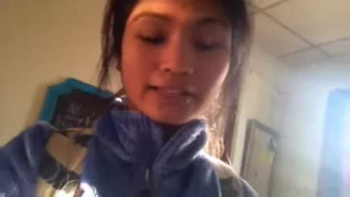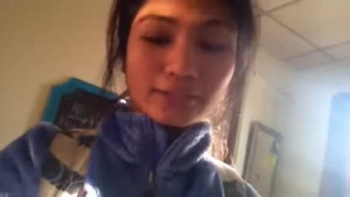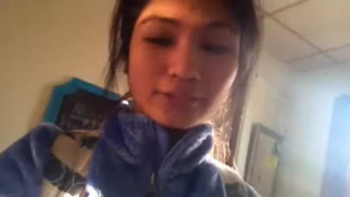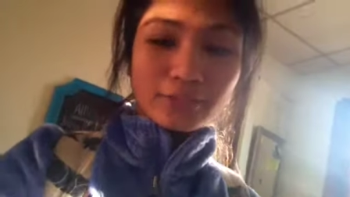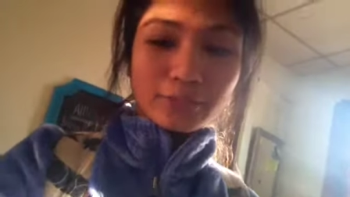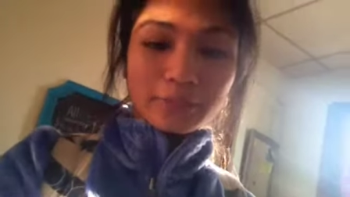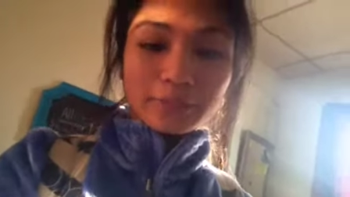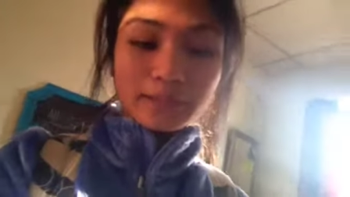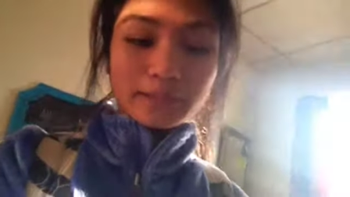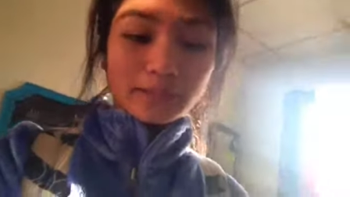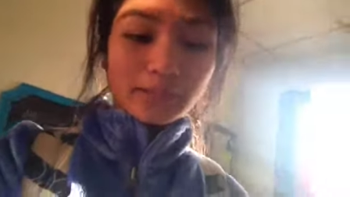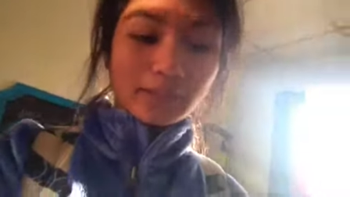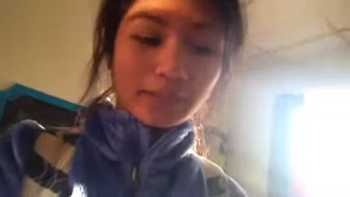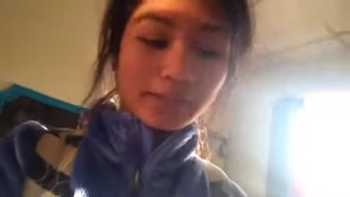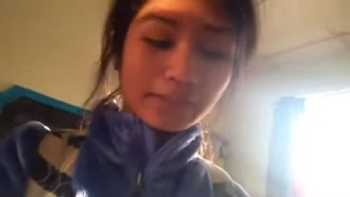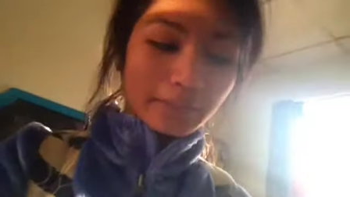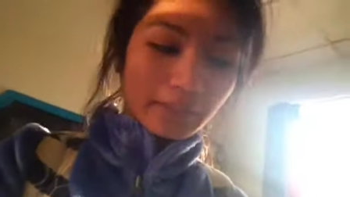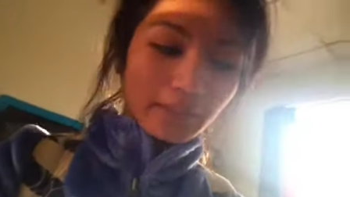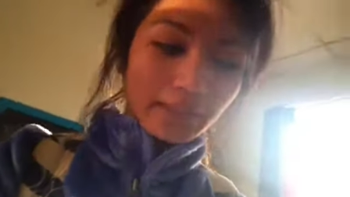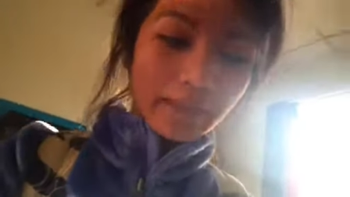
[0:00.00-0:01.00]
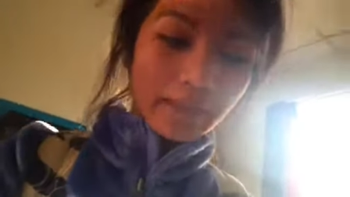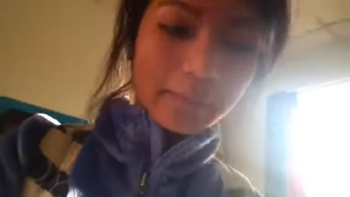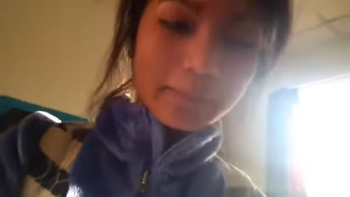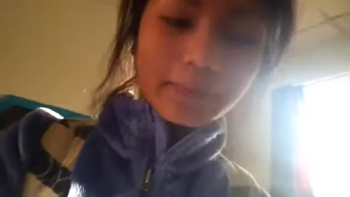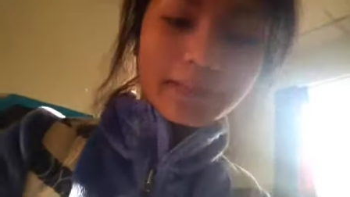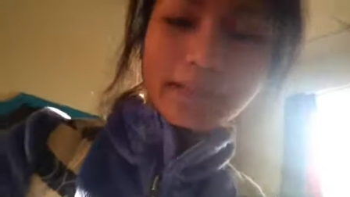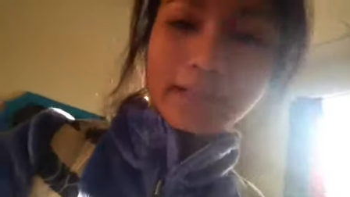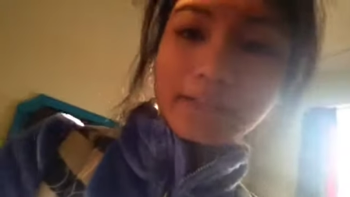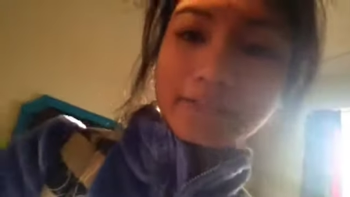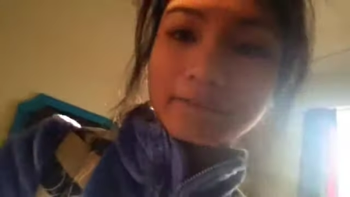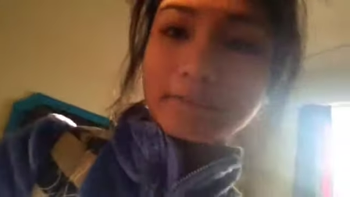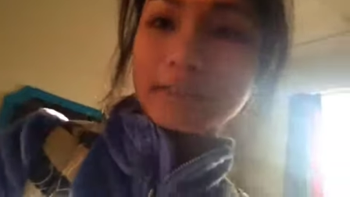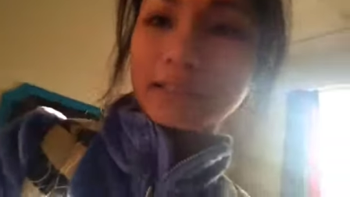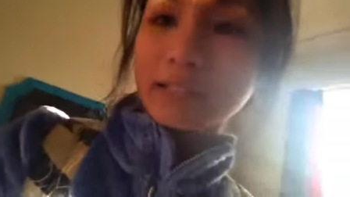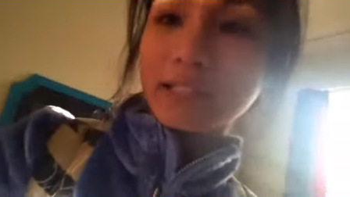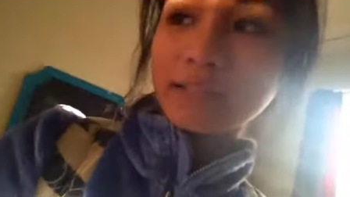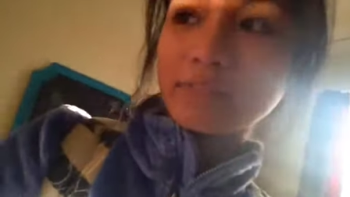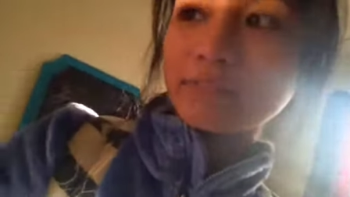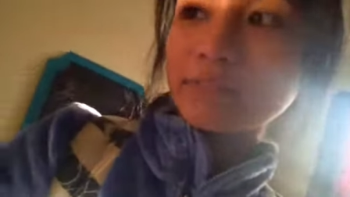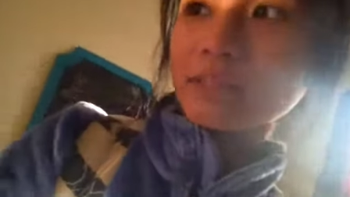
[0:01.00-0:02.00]
Super sorry about that, but I've been,
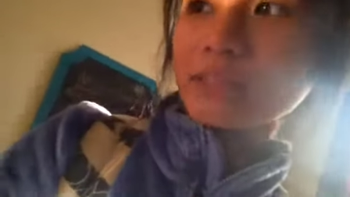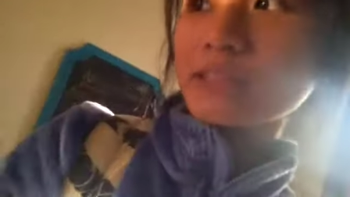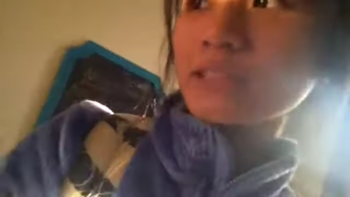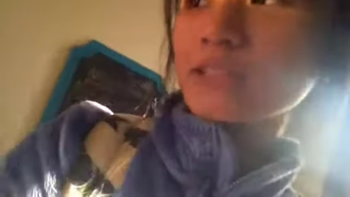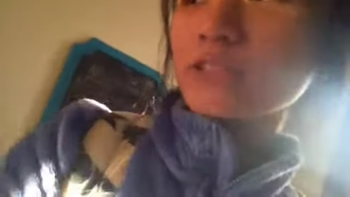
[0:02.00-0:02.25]
like, really